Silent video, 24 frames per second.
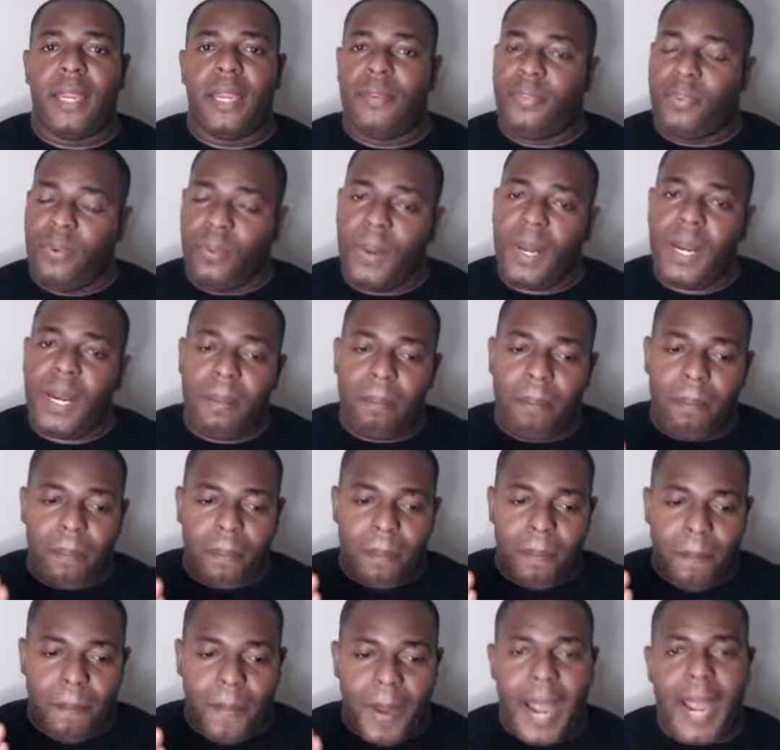If you want to
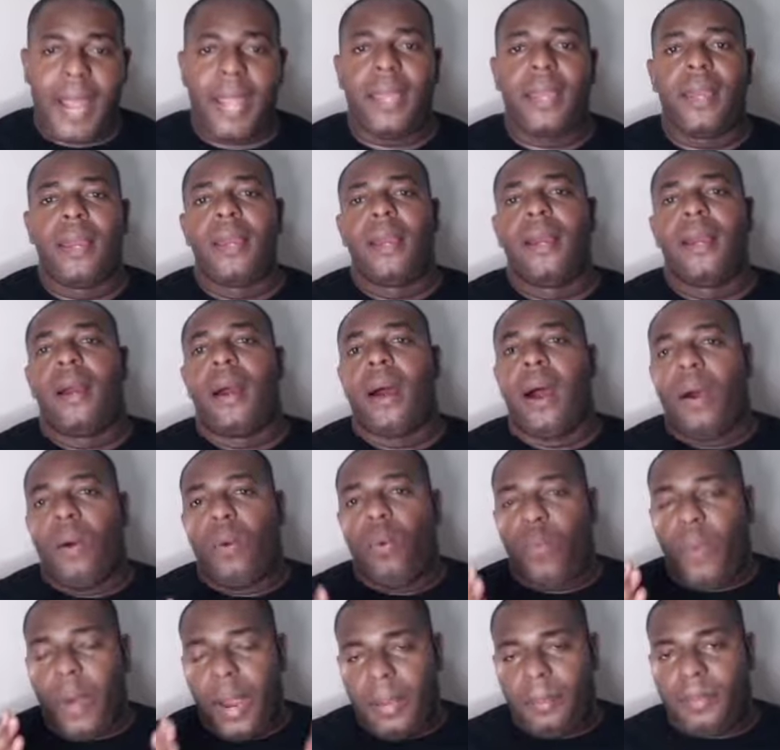buy a
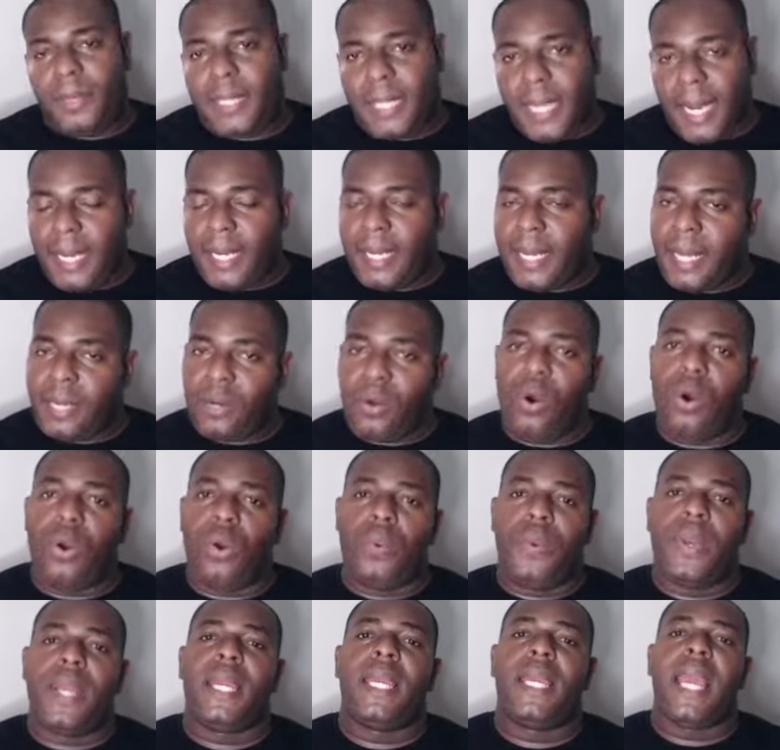website that
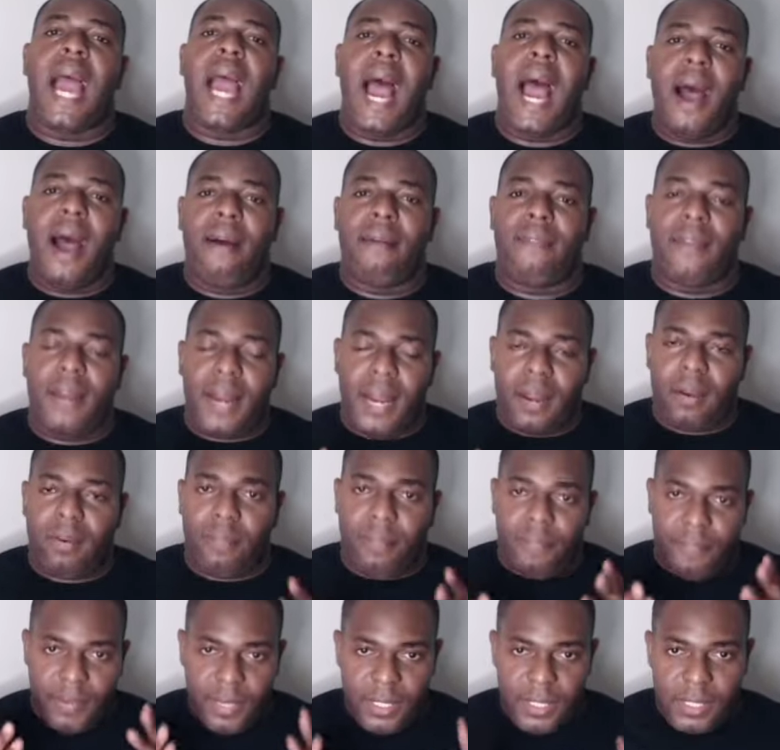already have a lot
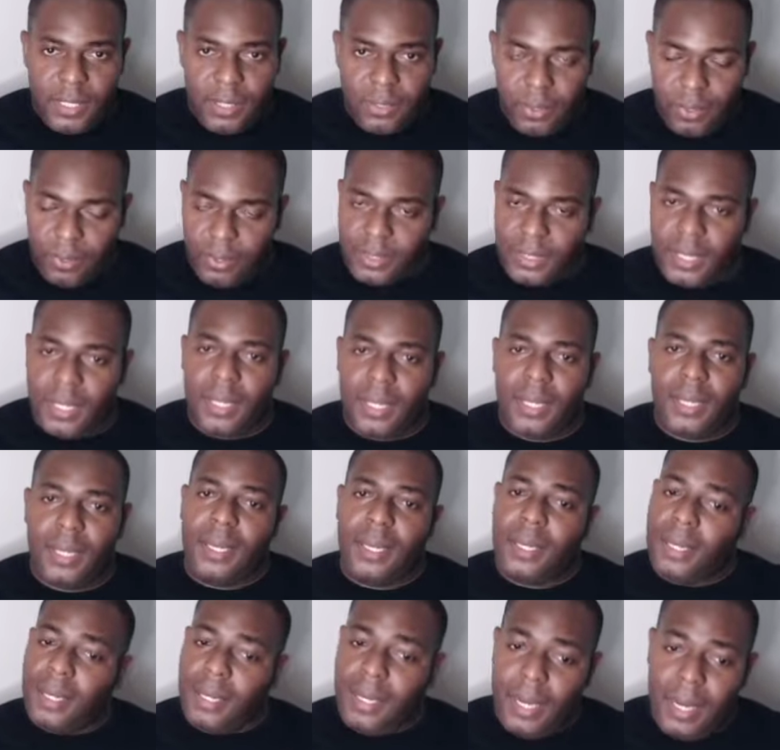of visitors,
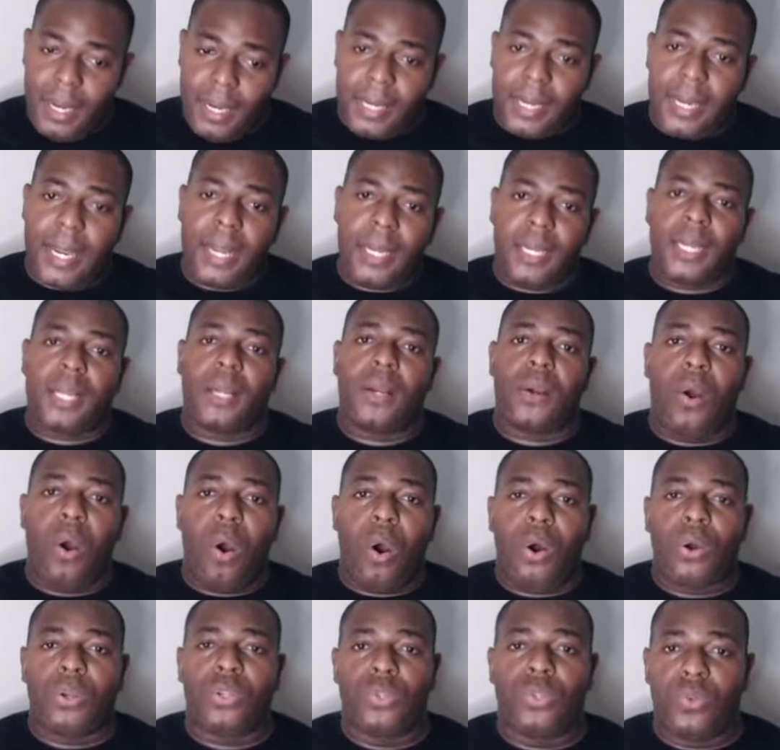it can
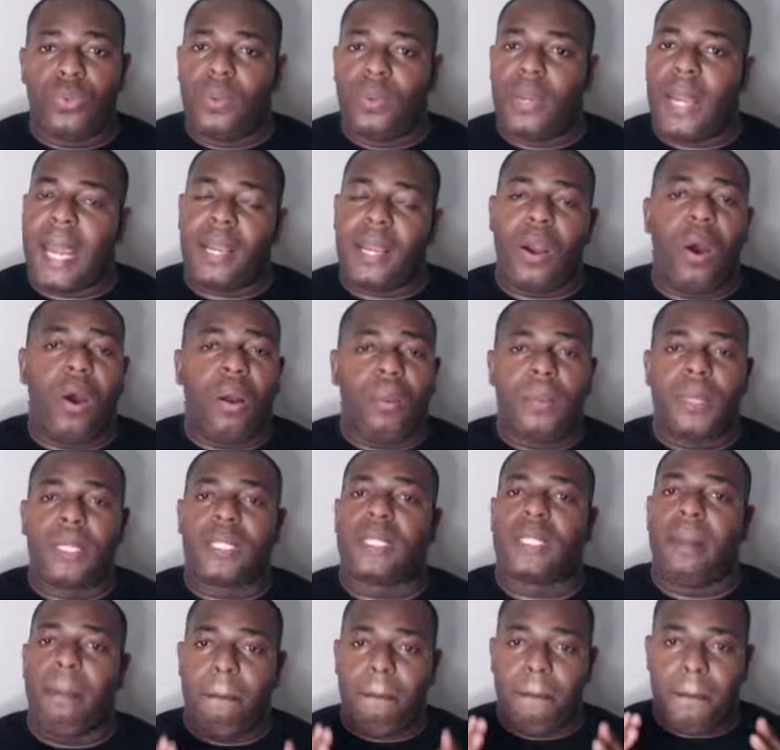cost you like almost
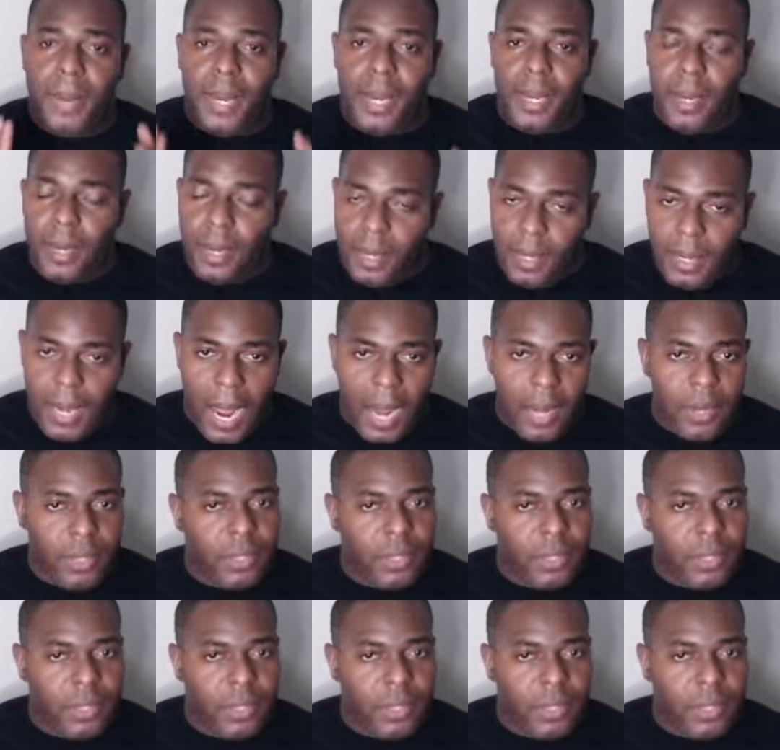$1 million.